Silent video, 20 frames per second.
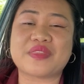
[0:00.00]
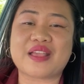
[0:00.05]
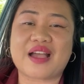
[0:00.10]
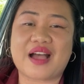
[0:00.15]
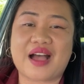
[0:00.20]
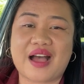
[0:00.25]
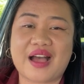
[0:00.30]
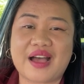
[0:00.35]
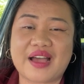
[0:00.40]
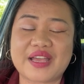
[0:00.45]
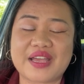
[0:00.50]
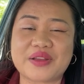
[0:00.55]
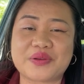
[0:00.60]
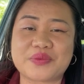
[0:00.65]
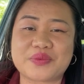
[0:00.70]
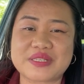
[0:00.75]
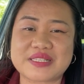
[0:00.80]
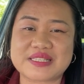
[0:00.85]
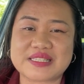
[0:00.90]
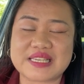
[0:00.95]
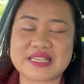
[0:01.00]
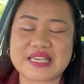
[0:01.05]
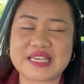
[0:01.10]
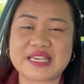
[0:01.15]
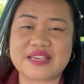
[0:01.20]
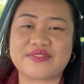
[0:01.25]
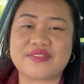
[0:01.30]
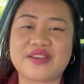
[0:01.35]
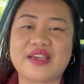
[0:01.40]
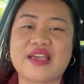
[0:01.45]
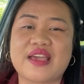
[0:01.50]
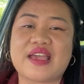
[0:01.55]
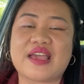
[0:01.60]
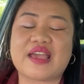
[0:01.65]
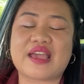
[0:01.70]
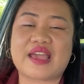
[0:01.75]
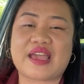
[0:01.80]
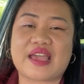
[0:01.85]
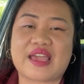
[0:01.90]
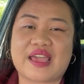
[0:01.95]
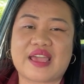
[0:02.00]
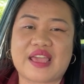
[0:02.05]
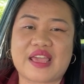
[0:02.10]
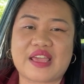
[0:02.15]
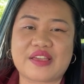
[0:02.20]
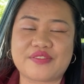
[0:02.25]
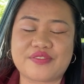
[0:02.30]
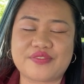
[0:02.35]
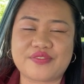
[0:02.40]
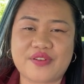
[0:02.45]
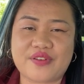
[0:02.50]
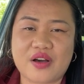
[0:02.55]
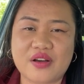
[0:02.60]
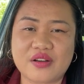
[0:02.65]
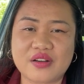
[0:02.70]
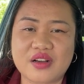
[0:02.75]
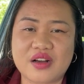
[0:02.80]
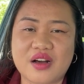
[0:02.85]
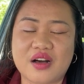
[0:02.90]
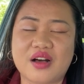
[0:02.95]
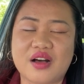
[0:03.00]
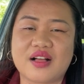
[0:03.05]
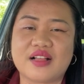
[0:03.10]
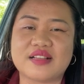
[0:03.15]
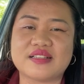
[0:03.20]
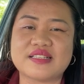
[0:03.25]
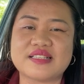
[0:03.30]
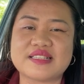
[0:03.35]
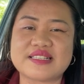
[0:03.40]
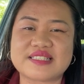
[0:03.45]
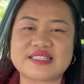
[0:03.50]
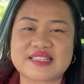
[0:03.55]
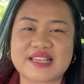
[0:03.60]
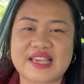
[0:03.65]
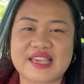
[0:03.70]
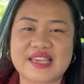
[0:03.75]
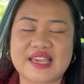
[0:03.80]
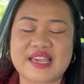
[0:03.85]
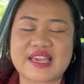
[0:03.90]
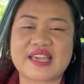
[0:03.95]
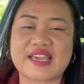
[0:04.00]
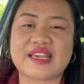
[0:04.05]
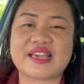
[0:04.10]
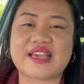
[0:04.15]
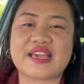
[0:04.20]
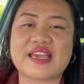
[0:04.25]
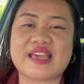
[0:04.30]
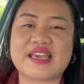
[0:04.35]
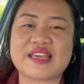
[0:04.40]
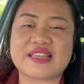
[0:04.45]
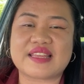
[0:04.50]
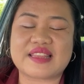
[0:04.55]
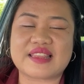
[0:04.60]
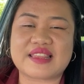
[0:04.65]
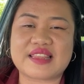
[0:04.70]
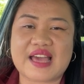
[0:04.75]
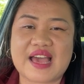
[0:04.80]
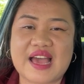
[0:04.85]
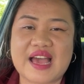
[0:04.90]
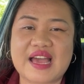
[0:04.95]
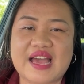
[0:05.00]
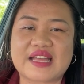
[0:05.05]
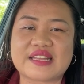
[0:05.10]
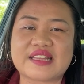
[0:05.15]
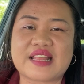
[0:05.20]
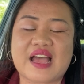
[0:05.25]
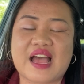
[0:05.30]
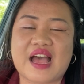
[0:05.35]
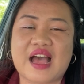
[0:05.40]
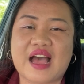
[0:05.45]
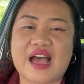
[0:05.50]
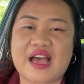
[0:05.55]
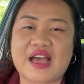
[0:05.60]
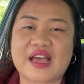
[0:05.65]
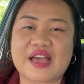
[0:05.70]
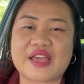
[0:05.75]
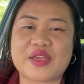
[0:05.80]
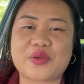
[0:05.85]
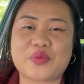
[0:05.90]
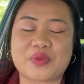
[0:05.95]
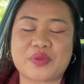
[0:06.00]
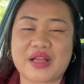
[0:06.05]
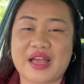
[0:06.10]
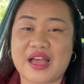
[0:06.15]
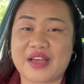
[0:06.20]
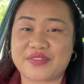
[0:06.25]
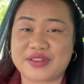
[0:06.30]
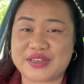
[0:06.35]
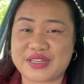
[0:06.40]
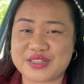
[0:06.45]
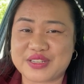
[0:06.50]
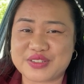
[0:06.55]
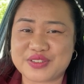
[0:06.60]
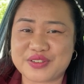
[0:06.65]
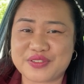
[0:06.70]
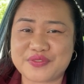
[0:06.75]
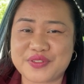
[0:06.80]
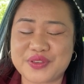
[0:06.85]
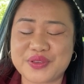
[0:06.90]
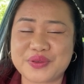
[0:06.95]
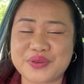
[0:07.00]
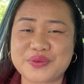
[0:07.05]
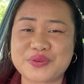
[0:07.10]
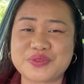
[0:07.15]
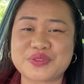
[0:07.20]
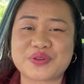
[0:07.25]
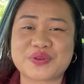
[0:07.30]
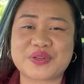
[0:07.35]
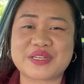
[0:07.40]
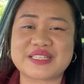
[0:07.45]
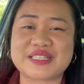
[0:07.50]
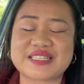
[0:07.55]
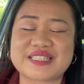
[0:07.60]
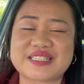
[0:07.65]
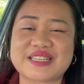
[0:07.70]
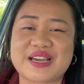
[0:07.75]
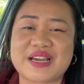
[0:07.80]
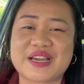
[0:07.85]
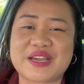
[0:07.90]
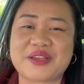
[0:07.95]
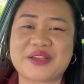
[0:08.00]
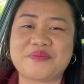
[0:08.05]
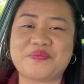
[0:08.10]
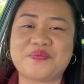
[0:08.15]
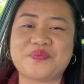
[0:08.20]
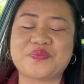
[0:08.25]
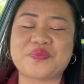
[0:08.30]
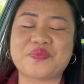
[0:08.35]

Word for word: I received a phone call saying that I will have an interview during that time.